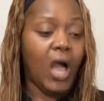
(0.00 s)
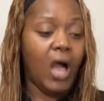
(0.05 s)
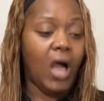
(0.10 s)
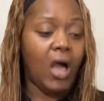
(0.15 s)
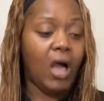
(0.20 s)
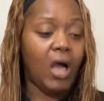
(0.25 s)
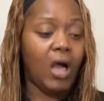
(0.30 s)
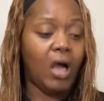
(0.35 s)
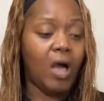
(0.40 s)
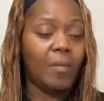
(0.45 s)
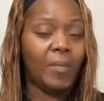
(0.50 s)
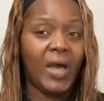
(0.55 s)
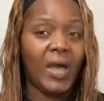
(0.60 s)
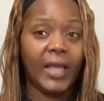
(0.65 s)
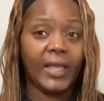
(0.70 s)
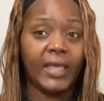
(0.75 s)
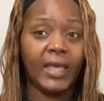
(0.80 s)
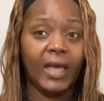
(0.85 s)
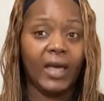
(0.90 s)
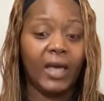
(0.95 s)
Oh
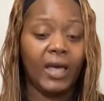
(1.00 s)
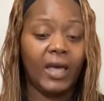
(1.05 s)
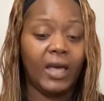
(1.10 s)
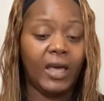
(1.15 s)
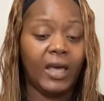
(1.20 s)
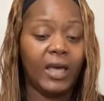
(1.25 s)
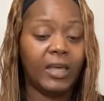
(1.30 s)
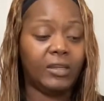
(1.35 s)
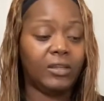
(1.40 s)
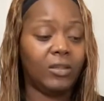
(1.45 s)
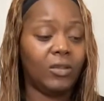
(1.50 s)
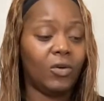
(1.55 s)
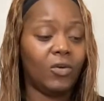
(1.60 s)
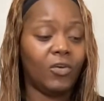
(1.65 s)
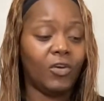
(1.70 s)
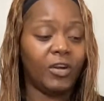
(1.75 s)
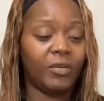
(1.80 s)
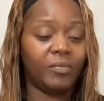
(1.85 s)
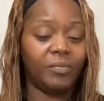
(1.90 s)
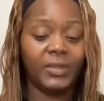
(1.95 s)
my God,
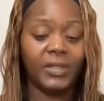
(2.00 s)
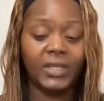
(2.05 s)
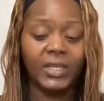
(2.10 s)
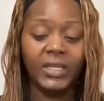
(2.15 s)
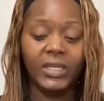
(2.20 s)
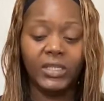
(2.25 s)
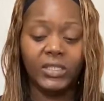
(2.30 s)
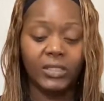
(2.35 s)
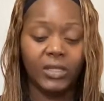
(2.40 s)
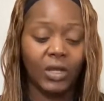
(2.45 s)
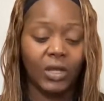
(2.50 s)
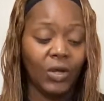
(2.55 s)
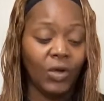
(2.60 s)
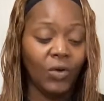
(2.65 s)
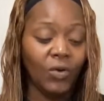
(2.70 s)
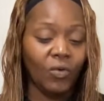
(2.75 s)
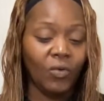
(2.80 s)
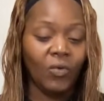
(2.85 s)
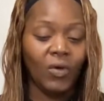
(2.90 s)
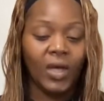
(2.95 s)
Lord, please
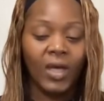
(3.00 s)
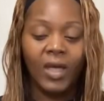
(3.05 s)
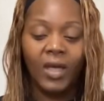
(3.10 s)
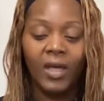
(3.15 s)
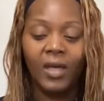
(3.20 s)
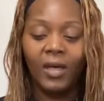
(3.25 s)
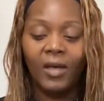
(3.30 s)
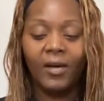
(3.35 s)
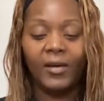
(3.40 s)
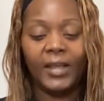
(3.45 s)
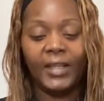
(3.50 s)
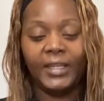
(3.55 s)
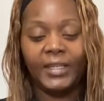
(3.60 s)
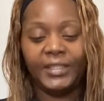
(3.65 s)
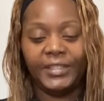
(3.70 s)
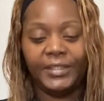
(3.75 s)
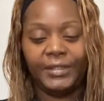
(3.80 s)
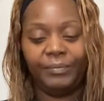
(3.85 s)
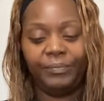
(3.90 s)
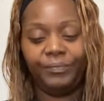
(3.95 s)
no. Okay,
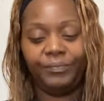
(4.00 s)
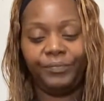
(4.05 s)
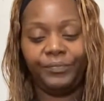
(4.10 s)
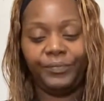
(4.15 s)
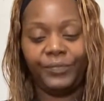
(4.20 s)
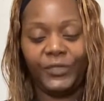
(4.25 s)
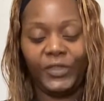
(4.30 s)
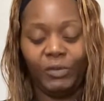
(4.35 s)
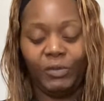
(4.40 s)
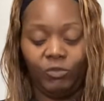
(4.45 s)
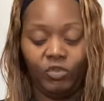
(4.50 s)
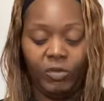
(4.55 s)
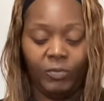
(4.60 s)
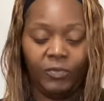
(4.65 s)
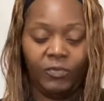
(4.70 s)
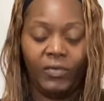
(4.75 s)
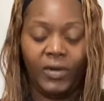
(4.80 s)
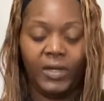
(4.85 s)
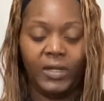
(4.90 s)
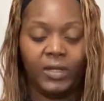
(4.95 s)
listen. I'm
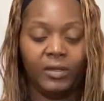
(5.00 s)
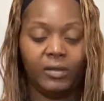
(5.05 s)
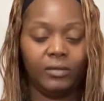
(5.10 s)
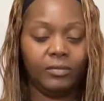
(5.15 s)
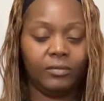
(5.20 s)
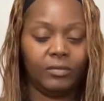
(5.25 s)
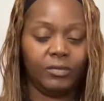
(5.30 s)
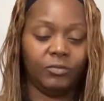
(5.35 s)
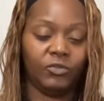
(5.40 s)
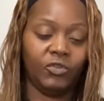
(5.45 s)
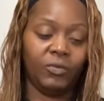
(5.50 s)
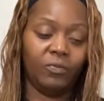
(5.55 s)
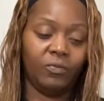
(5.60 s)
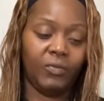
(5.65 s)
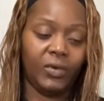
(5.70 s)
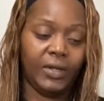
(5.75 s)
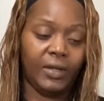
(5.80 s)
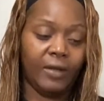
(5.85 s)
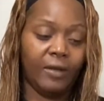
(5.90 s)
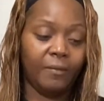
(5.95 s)
tripping right now. I'm tripping
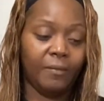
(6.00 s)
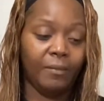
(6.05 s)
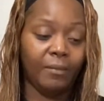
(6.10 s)
right now.